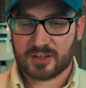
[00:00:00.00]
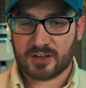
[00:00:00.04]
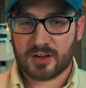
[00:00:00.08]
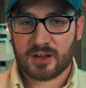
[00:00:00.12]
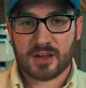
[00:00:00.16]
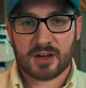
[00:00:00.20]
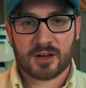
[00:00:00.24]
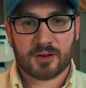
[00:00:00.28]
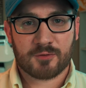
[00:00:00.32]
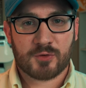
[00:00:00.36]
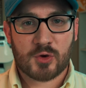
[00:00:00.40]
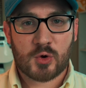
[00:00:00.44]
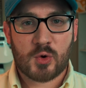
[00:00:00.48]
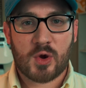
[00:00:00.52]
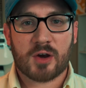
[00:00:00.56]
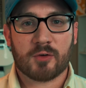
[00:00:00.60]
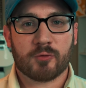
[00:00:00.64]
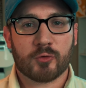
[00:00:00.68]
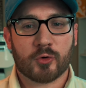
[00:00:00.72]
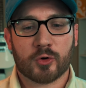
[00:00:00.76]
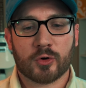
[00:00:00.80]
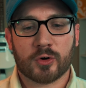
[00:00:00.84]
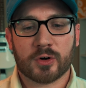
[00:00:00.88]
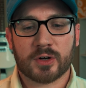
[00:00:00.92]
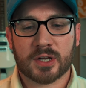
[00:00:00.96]
And if you
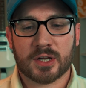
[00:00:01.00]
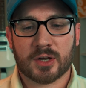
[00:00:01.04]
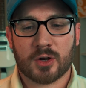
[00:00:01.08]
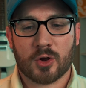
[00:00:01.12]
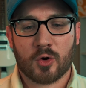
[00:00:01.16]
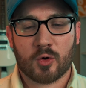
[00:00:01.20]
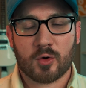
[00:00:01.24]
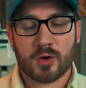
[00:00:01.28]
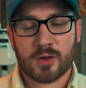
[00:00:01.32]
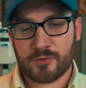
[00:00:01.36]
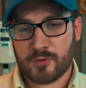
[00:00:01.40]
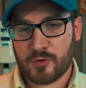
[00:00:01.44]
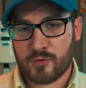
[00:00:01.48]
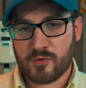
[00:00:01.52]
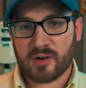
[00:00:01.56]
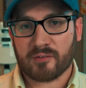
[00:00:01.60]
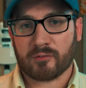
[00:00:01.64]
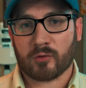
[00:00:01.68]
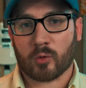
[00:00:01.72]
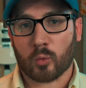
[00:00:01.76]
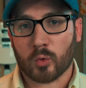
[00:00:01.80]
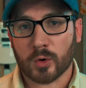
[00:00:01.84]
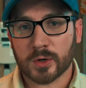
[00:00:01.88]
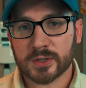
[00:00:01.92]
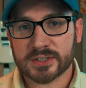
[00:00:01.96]
ever, if you've
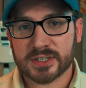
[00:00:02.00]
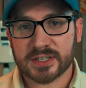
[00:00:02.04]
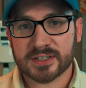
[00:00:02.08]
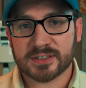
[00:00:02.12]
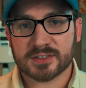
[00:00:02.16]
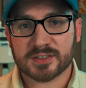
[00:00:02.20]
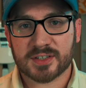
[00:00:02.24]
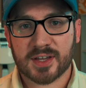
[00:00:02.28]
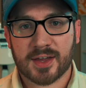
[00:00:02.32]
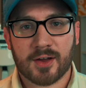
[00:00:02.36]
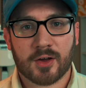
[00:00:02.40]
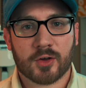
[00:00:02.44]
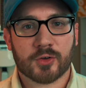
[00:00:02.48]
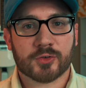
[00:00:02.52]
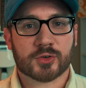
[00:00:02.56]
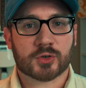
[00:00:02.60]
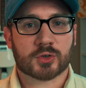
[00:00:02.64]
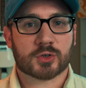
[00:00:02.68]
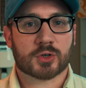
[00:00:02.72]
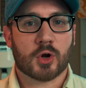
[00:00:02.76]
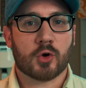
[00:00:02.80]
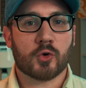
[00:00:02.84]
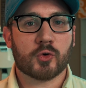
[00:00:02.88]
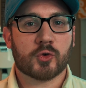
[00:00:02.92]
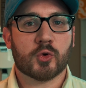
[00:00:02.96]
ever worked in sales or
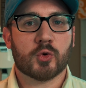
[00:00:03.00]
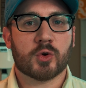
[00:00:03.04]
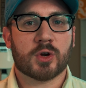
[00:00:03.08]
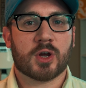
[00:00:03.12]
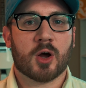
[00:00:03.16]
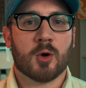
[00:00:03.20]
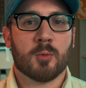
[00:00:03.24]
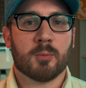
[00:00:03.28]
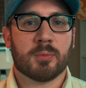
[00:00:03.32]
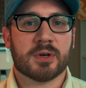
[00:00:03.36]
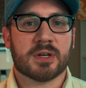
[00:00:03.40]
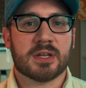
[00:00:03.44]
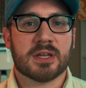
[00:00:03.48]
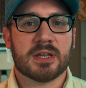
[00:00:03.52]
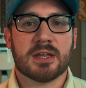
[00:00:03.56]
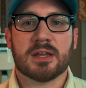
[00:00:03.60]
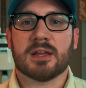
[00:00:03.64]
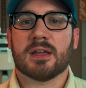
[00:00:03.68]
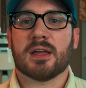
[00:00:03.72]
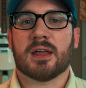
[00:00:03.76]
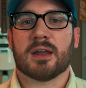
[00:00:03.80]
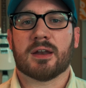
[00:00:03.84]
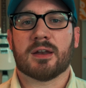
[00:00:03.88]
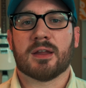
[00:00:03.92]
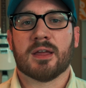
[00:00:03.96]
go to a
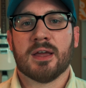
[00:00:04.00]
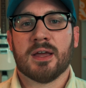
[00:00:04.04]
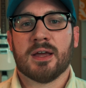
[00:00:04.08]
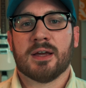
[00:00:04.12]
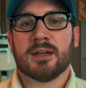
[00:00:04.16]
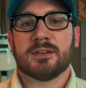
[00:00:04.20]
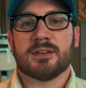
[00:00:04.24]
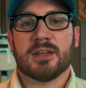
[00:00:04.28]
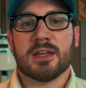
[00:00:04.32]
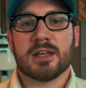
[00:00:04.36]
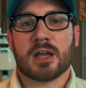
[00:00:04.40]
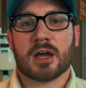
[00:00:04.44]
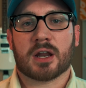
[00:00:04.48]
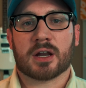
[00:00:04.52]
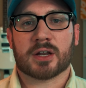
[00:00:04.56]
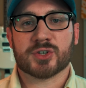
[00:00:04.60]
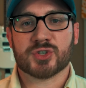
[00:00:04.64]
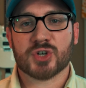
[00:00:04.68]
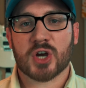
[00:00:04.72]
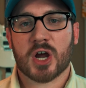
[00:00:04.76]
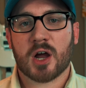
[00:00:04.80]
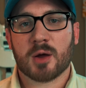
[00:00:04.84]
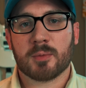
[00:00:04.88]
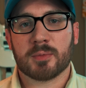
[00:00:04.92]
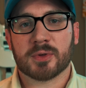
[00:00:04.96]
company and take on a
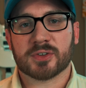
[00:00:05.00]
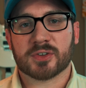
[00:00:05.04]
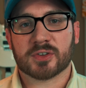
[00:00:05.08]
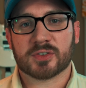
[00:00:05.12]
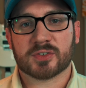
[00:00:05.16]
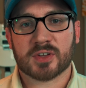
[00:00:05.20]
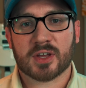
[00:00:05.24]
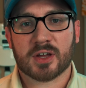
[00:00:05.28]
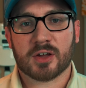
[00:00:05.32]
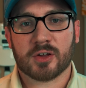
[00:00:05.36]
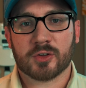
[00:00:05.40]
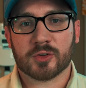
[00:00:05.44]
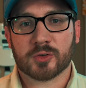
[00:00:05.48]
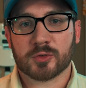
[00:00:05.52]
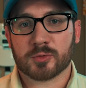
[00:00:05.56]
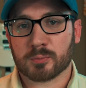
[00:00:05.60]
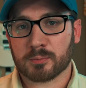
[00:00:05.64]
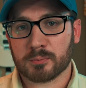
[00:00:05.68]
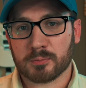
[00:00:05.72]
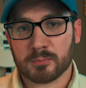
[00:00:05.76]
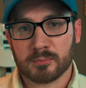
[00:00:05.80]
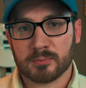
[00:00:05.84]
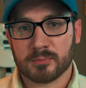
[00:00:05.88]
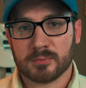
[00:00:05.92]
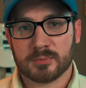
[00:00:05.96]
job as a
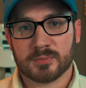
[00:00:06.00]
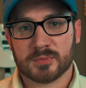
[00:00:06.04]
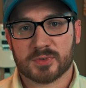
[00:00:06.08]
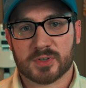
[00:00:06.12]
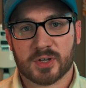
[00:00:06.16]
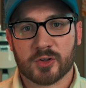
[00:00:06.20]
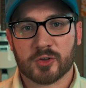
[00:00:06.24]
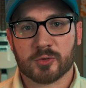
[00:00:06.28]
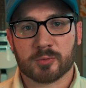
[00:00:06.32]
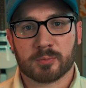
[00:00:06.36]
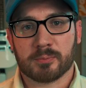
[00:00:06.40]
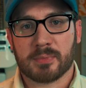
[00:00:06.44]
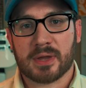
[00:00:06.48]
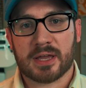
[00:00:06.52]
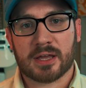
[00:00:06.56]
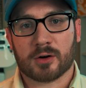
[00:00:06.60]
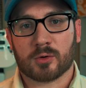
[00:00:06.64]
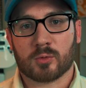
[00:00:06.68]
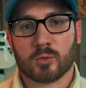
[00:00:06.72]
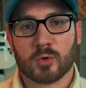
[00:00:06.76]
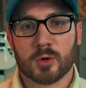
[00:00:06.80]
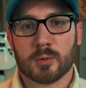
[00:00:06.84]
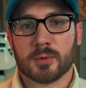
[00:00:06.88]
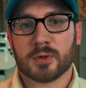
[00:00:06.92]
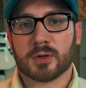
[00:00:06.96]
salesman
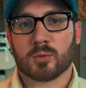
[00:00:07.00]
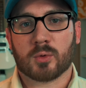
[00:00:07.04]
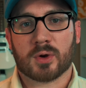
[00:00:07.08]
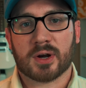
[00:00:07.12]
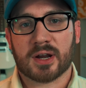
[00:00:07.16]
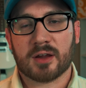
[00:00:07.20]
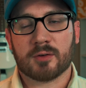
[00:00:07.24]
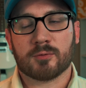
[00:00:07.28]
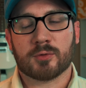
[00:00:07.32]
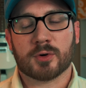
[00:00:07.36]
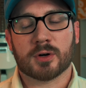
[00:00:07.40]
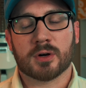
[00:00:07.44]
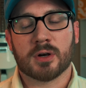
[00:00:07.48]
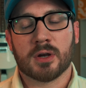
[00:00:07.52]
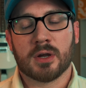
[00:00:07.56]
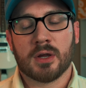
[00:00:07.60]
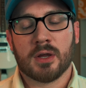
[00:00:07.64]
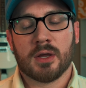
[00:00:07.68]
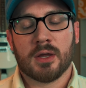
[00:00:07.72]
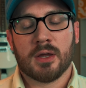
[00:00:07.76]
or woman, whatever,